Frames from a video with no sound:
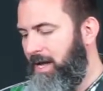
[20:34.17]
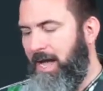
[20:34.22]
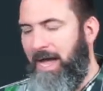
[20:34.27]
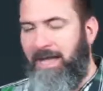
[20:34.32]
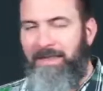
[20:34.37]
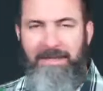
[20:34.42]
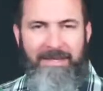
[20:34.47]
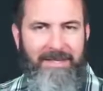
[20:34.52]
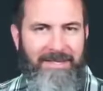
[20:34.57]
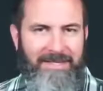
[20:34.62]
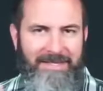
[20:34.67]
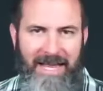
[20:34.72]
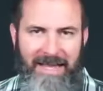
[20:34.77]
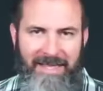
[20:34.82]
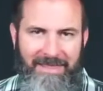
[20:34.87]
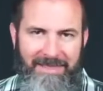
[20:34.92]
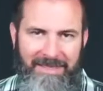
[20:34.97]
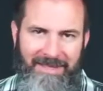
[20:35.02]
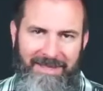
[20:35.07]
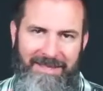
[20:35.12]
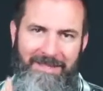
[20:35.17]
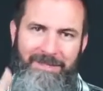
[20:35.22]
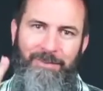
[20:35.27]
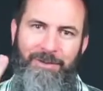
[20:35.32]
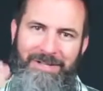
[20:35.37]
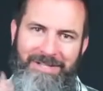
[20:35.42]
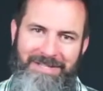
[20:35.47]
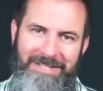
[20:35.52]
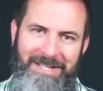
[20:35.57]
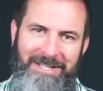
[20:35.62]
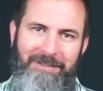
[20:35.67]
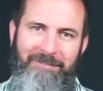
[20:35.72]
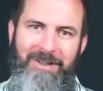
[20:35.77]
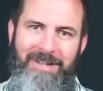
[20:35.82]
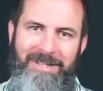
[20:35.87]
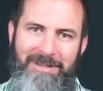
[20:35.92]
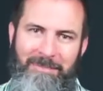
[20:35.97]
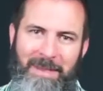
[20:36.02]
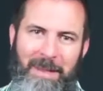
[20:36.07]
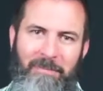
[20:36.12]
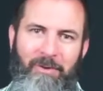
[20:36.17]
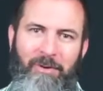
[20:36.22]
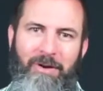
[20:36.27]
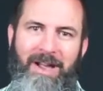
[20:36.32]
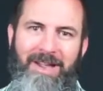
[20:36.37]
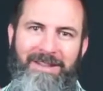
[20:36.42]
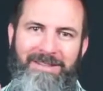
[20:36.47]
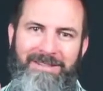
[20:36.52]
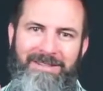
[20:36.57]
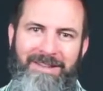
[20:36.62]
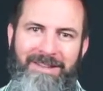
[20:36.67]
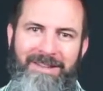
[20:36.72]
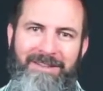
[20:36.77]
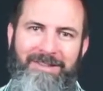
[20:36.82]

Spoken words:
And then the second thing is we're continuing to memorize